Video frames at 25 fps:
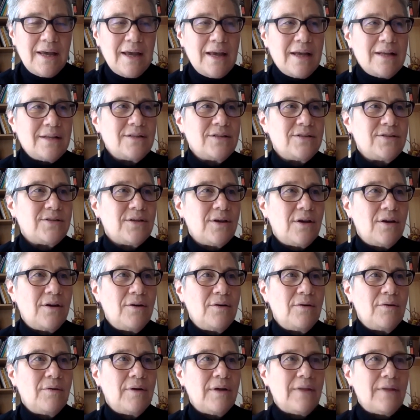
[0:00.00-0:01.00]
And
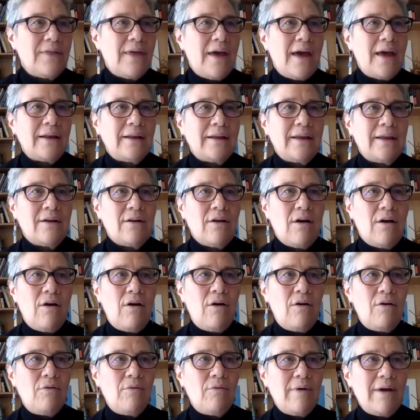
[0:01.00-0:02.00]
so that can
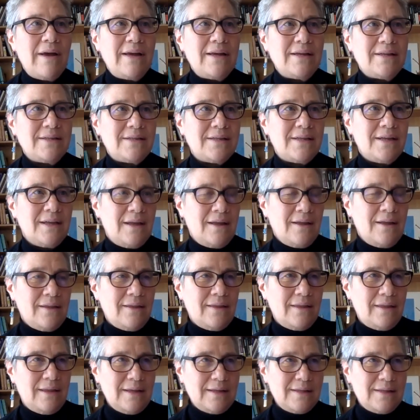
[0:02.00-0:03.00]
always,
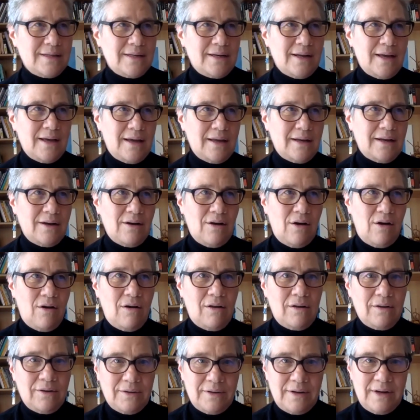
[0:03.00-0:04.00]
it's not an
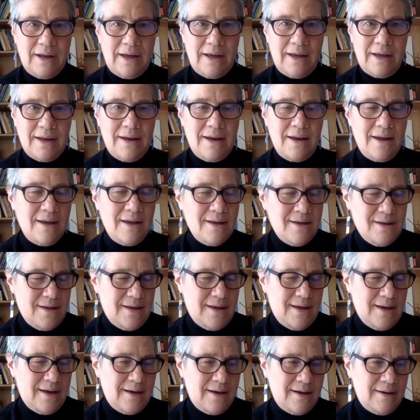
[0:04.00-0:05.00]
all or none.
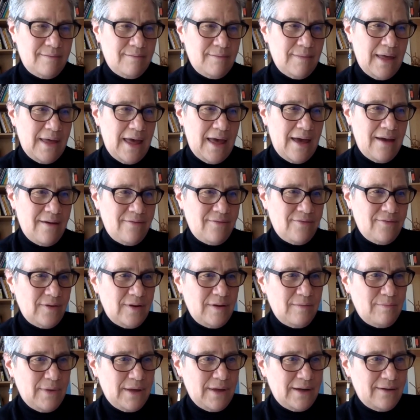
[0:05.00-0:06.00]
Um,
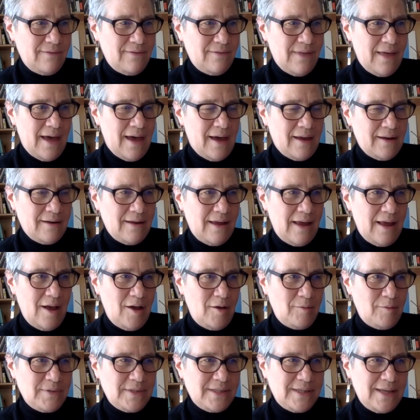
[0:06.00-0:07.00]
every bit of that
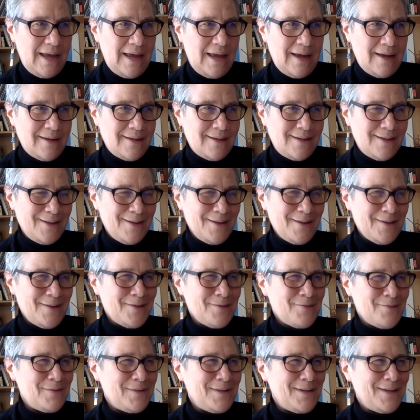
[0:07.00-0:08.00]
helps. And
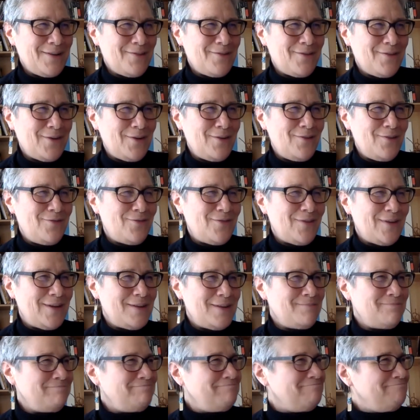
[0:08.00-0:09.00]
we did a very
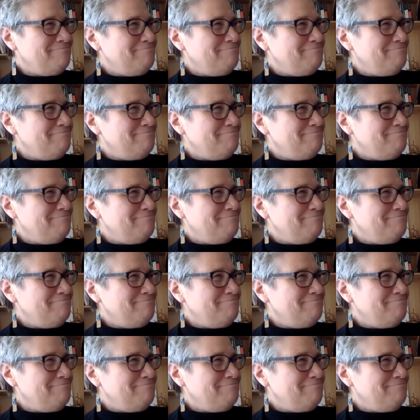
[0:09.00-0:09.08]
fun